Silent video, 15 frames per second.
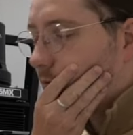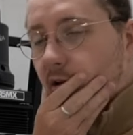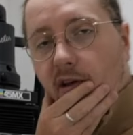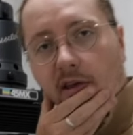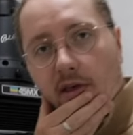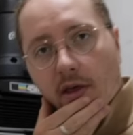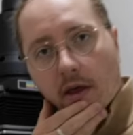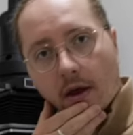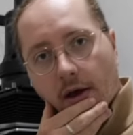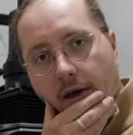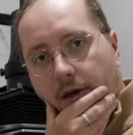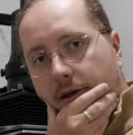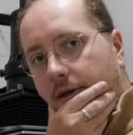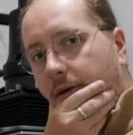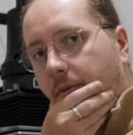with
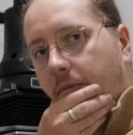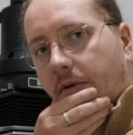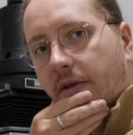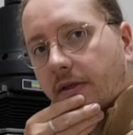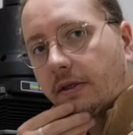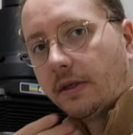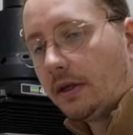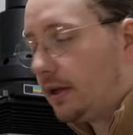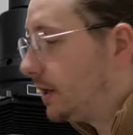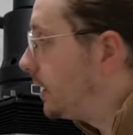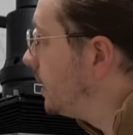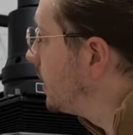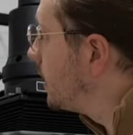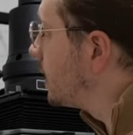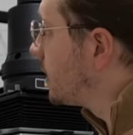is still
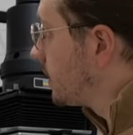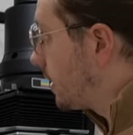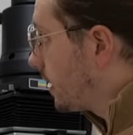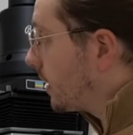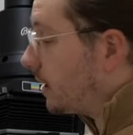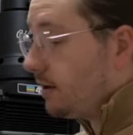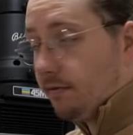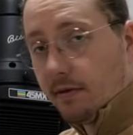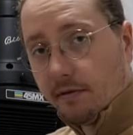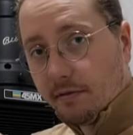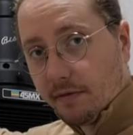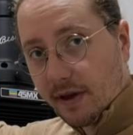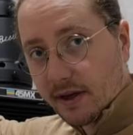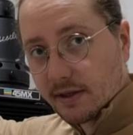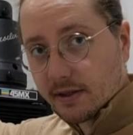here, and I even
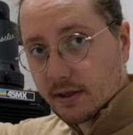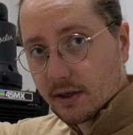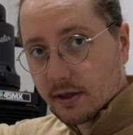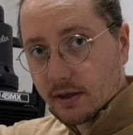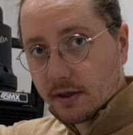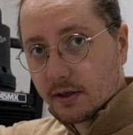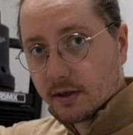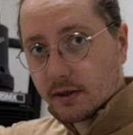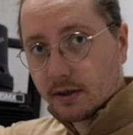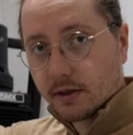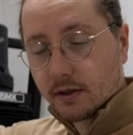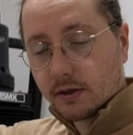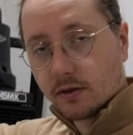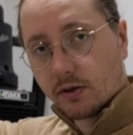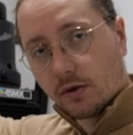fixed it
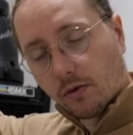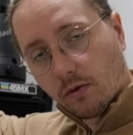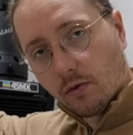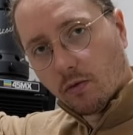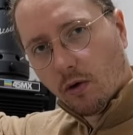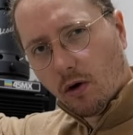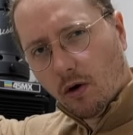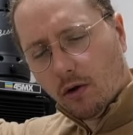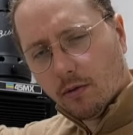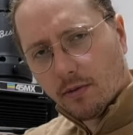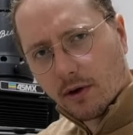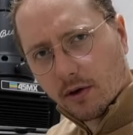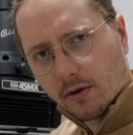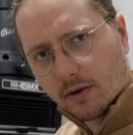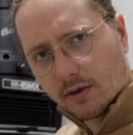to the wall
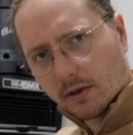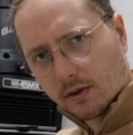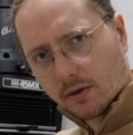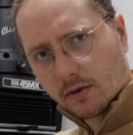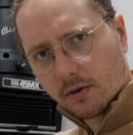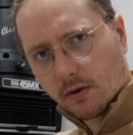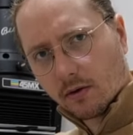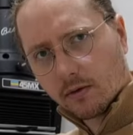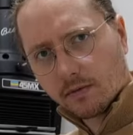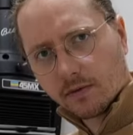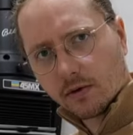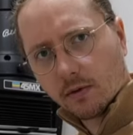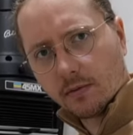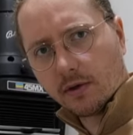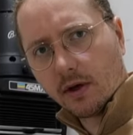because it sort of
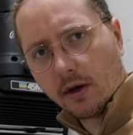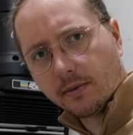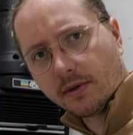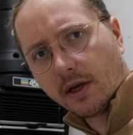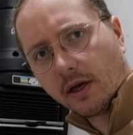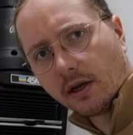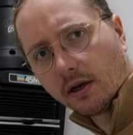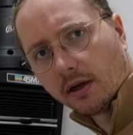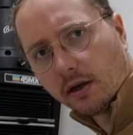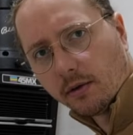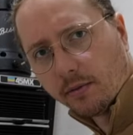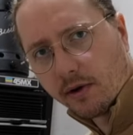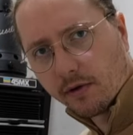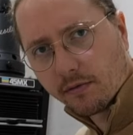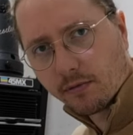sometimes had a
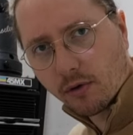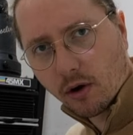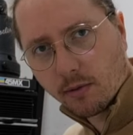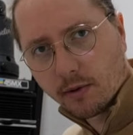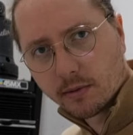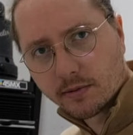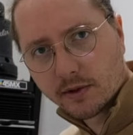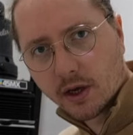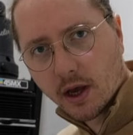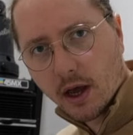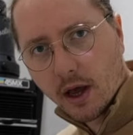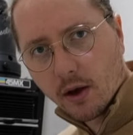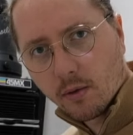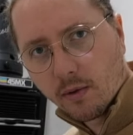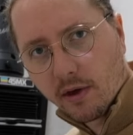little bit of problems
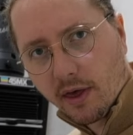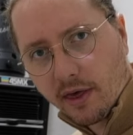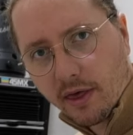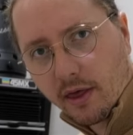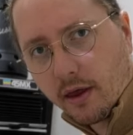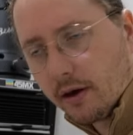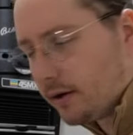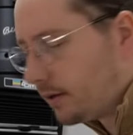with